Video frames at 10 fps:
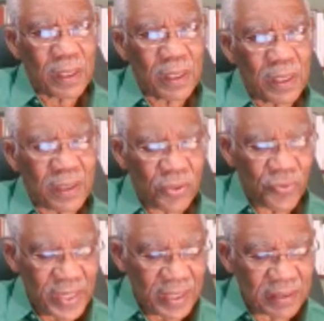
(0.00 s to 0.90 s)
It
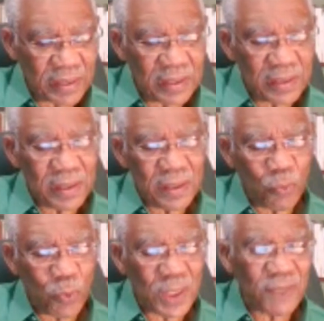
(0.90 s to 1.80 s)
created the
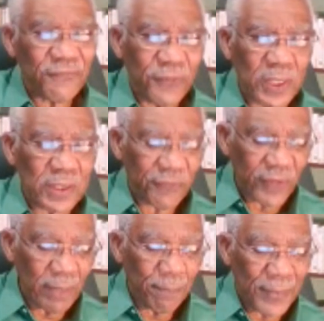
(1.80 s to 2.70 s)
world's first
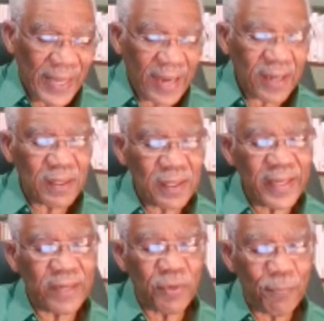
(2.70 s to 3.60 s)
free
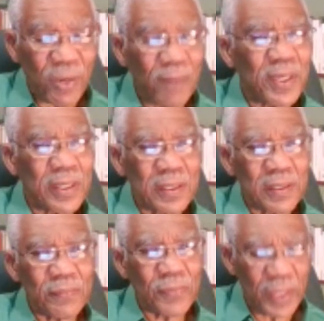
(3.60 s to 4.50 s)
Black-led republic
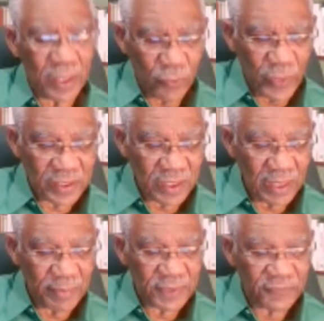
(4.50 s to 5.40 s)
in the Western
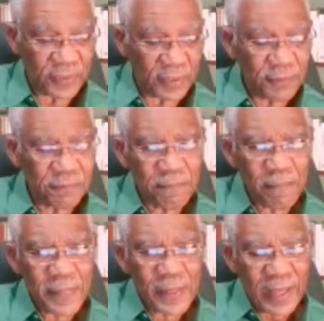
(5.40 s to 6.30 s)
Hemisphere,
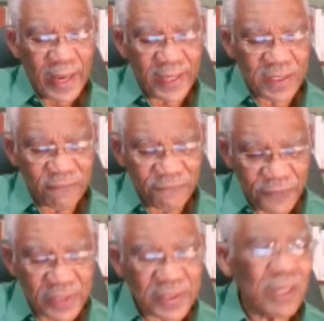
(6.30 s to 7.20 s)
and is the
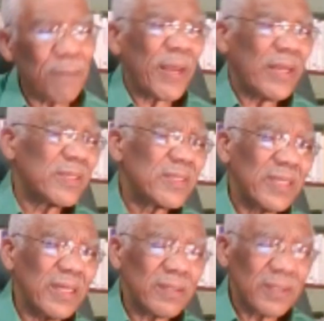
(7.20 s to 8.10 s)
first independent
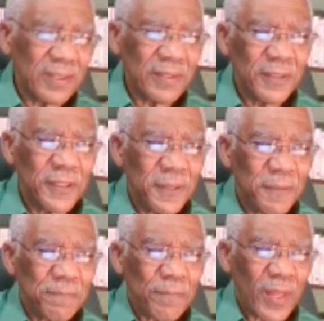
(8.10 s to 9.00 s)
state
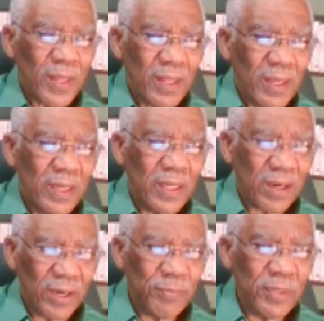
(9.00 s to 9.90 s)
in the
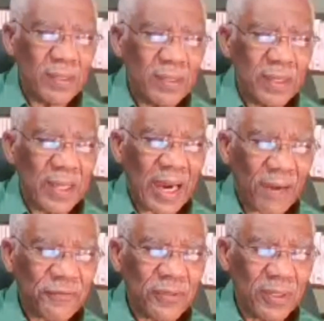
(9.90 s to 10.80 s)
Caribbean
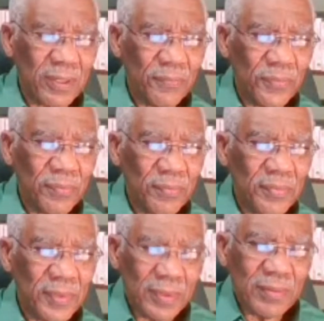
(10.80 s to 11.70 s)
after the
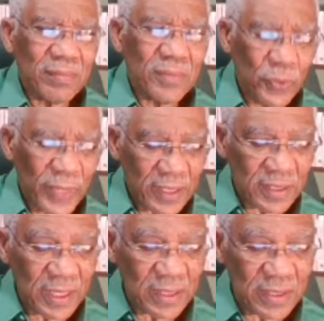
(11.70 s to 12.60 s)
United States